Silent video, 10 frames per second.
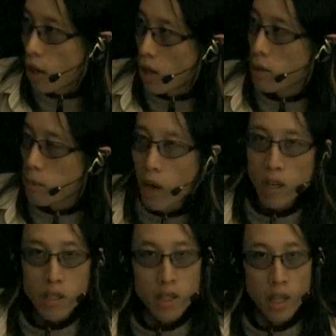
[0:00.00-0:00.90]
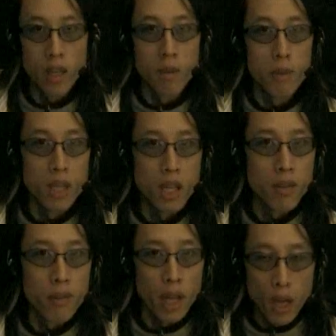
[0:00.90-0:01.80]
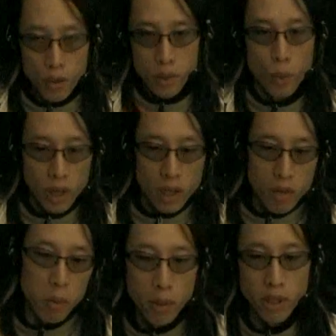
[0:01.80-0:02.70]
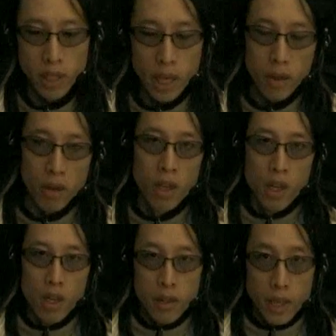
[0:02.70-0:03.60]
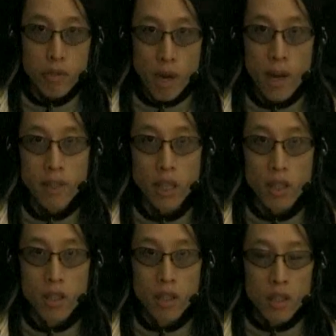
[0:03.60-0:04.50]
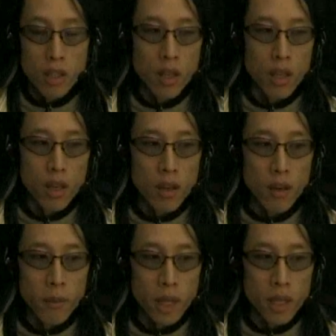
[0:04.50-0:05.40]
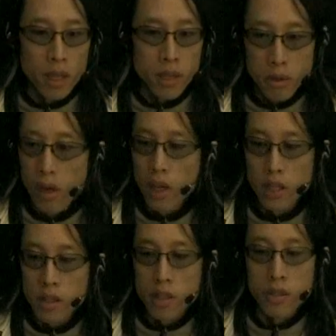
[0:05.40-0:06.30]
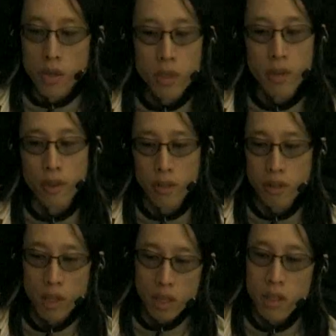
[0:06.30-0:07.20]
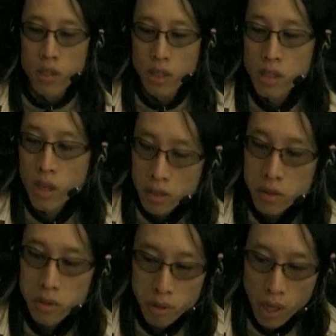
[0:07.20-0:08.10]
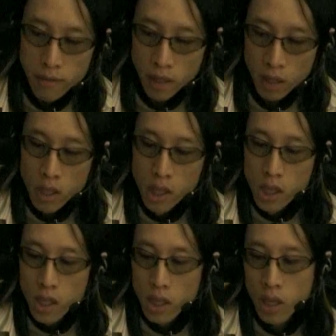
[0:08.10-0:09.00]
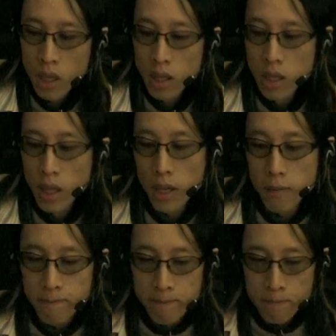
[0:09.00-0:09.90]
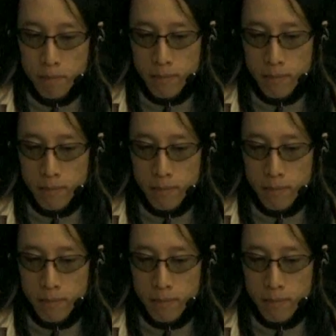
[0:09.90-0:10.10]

of all the parts that are going to be needed for the house and where they're going to be put together. That's drafting. Um, and, and drawing is, is no different. Drawing is, is also drafting uh, in that,